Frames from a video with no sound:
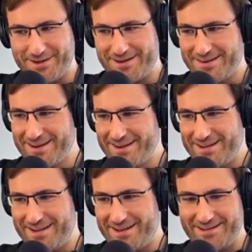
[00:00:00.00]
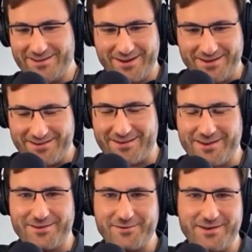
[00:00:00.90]
But you can
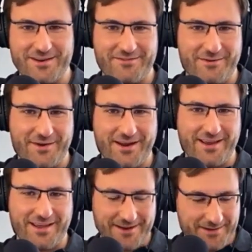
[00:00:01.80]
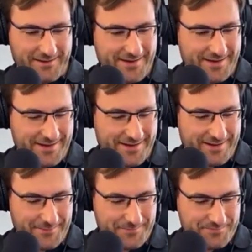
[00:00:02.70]
do it in a very like a